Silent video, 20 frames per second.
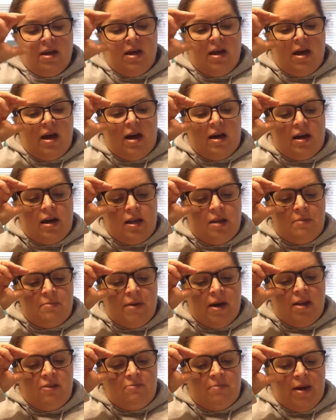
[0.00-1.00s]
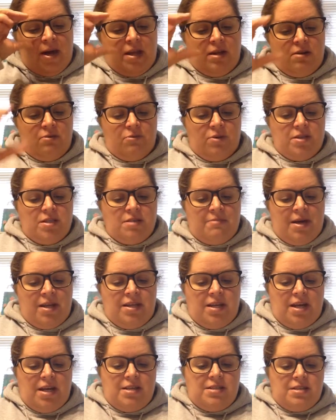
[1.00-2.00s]
I got up out of bed and went to my
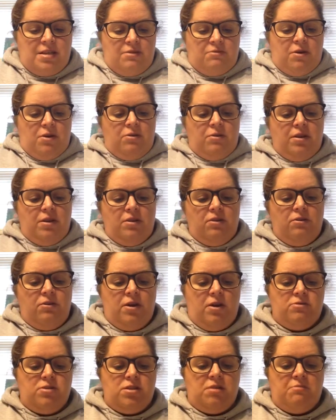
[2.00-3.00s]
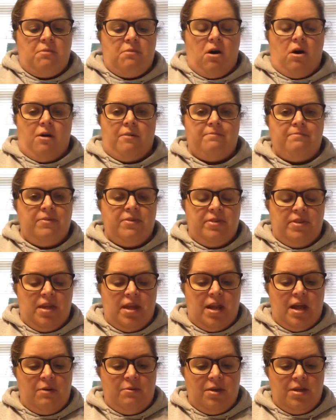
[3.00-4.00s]
desk and wrote a little note to Mom. Then
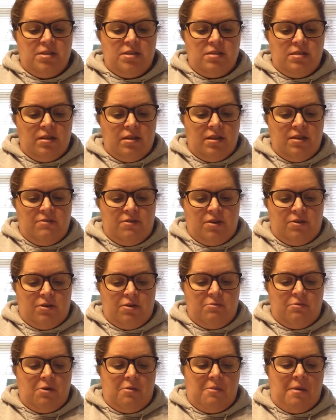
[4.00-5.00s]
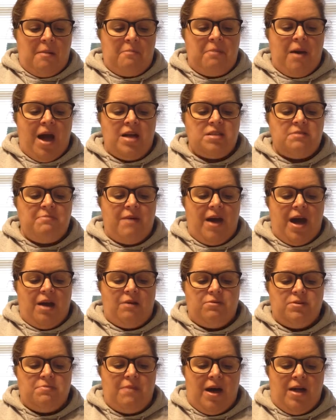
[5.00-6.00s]
I went into the living room where my packed bag
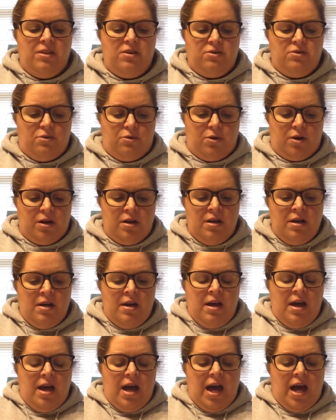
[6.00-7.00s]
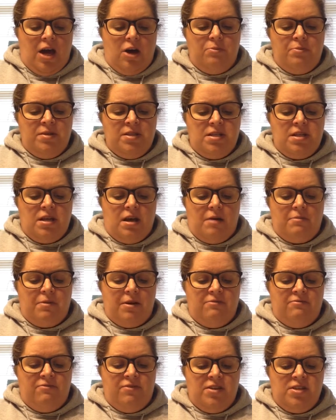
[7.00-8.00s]
was by the door. I opened it up
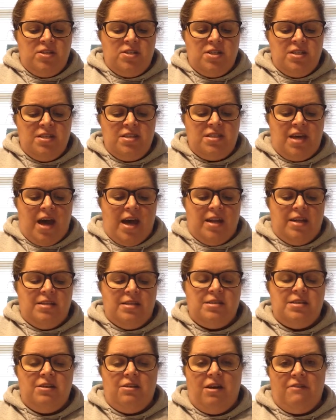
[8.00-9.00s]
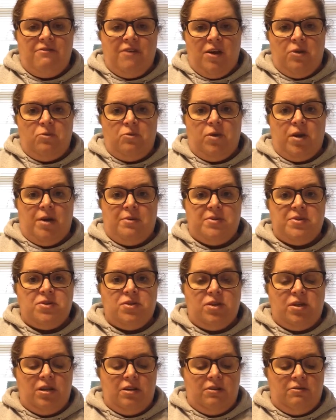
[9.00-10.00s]
and fished inside until I found what I was
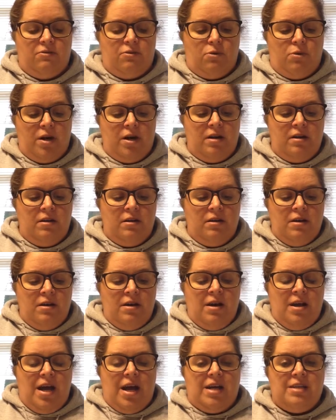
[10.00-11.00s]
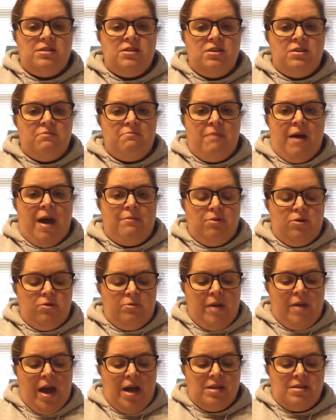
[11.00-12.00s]
looking for. I took Babu
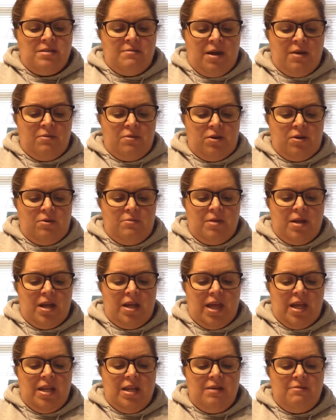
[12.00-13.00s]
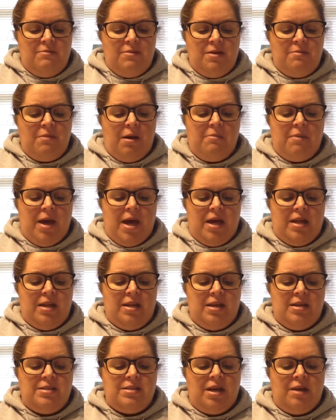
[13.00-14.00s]
back to my room and I laid him in my bed
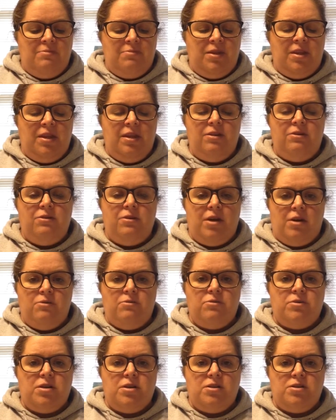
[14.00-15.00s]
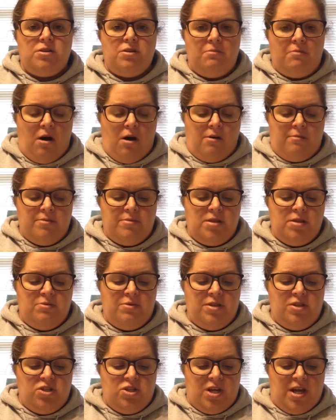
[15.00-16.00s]
and taped the little note to Mom to
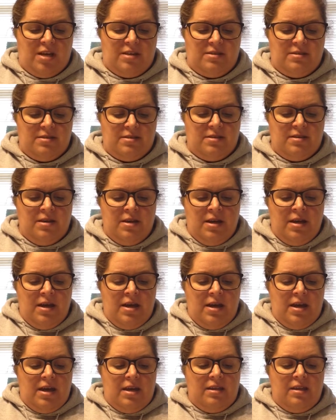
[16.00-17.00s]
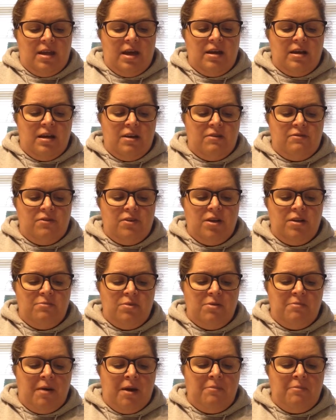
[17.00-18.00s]
his chest. And then I covered him
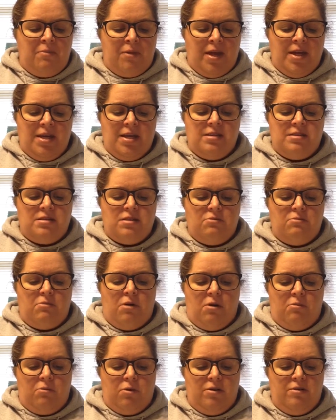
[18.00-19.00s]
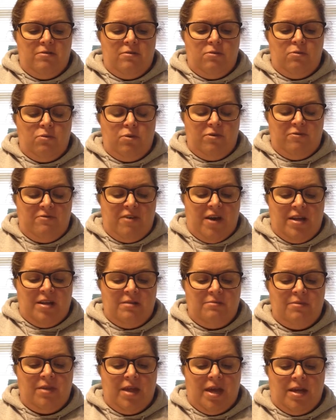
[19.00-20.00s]
with my blanket so Mom would find
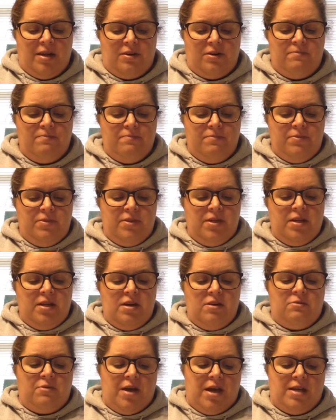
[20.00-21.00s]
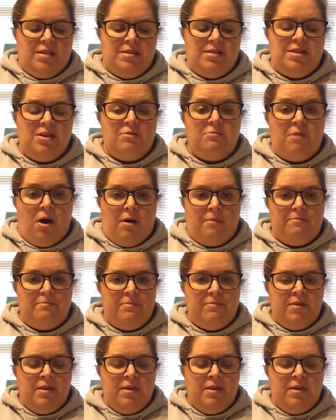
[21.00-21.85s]
him later. The note read, Dear Mom,